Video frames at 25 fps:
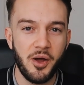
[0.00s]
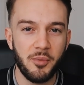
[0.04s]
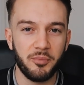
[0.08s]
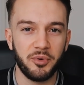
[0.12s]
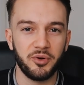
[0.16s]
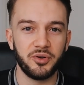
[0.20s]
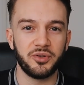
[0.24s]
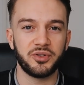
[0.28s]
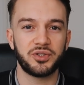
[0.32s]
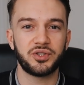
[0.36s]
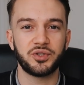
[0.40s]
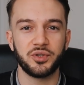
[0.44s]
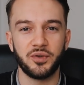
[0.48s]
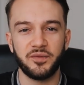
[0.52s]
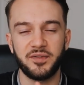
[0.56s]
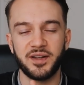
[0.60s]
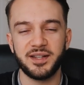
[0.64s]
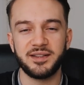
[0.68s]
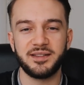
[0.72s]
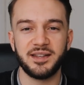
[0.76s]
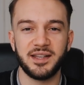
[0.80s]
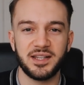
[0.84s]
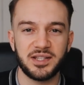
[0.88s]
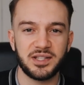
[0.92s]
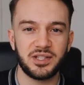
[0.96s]
but stuff
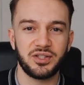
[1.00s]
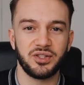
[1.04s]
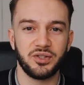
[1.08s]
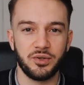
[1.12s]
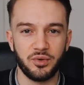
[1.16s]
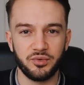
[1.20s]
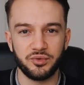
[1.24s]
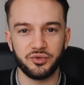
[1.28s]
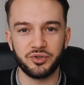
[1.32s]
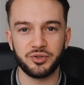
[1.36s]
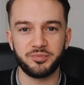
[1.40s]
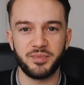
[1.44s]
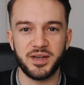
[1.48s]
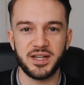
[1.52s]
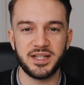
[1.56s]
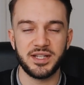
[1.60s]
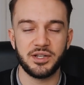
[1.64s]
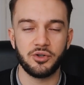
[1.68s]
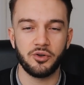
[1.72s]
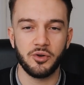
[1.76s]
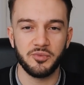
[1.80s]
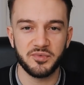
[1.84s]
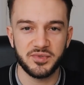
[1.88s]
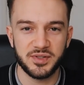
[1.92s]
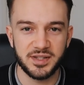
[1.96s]
like this does
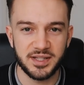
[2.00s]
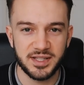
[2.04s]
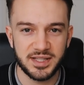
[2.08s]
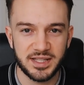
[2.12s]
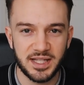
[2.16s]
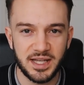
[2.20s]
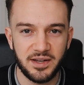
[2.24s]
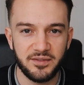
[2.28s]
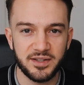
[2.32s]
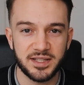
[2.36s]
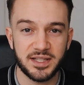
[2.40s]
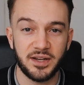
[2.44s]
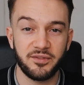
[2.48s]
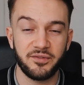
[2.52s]
basically come to the service,